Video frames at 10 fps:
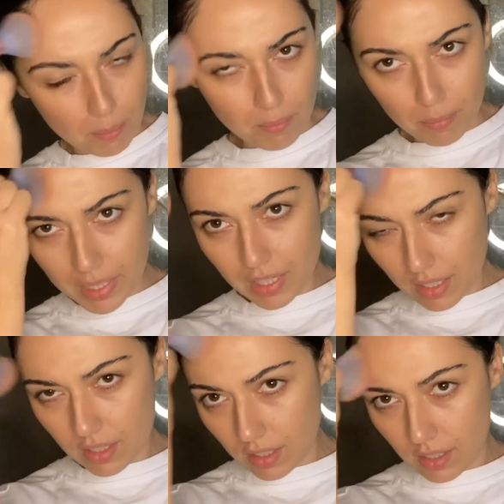but
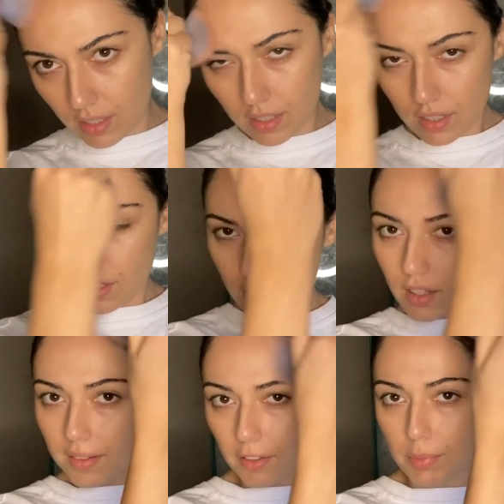
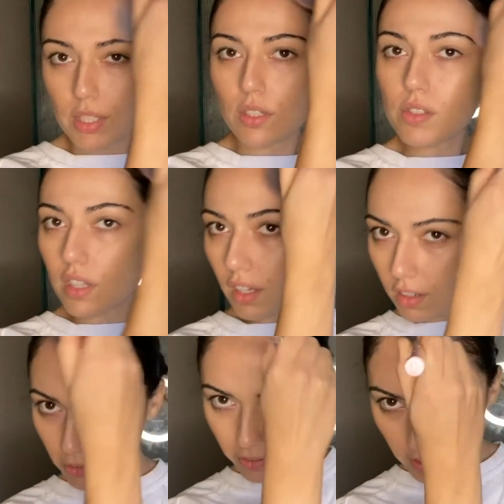I've been using it
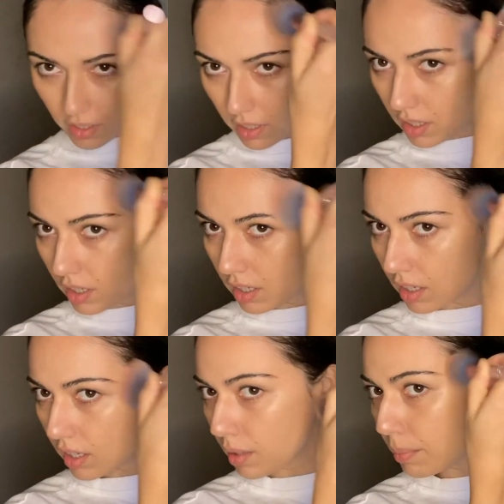for
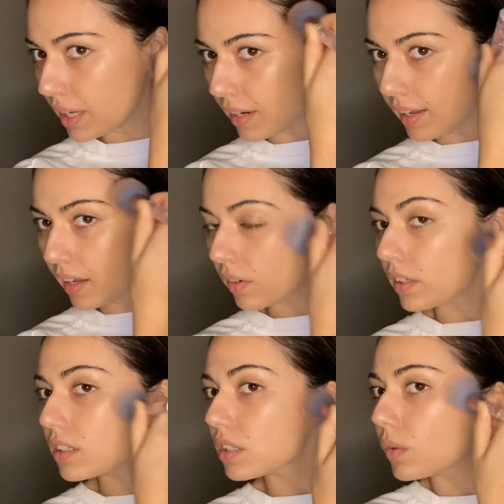a bit now and
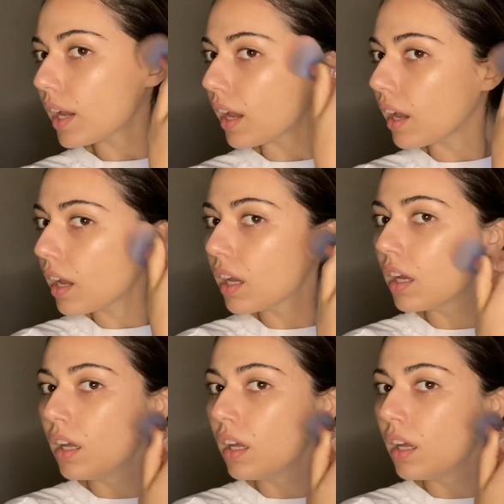it's okay.